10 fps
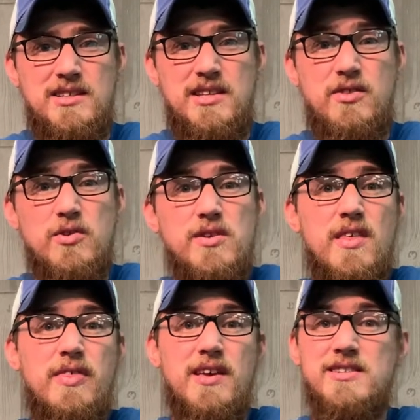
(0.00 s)
See, those are
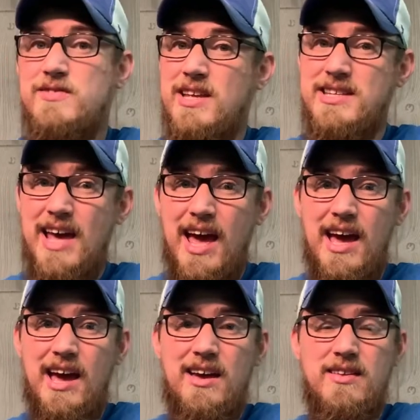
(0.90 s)
the things of
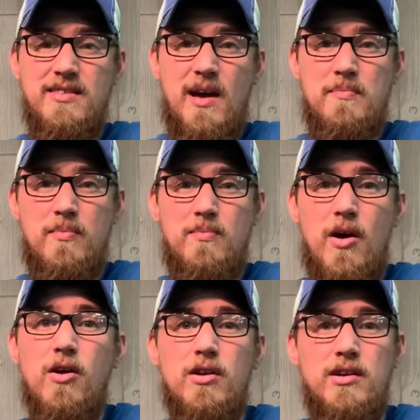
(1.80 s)
today that
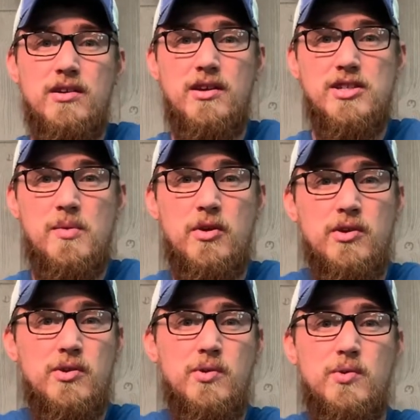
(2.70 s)
mark someone
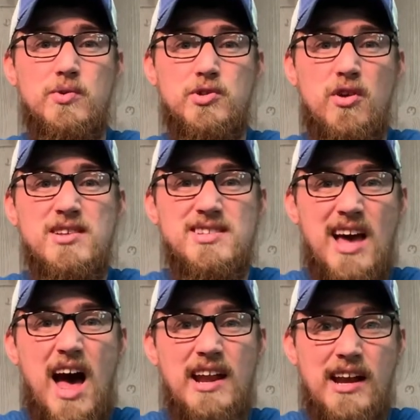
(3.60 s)
who trusts
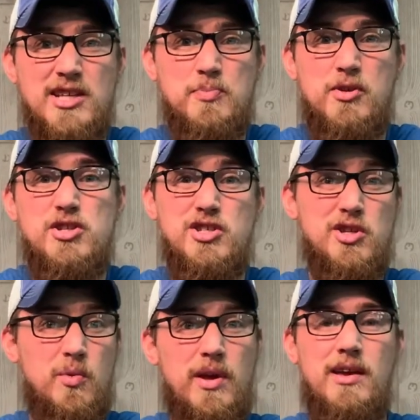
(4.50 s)
God and is
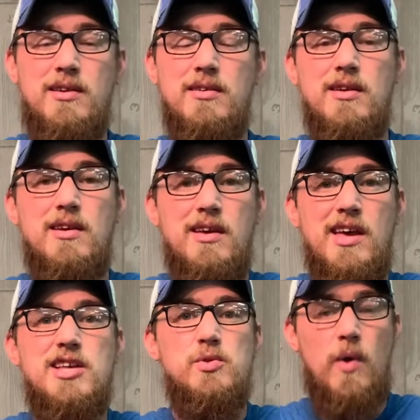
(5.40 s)
pursuing
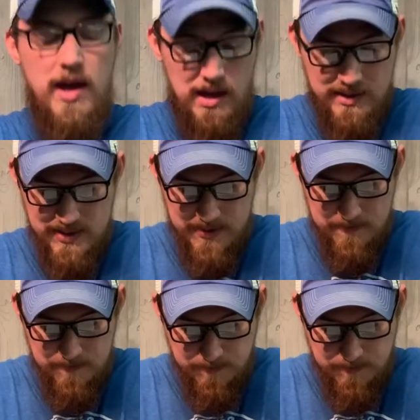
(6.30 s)
his ways.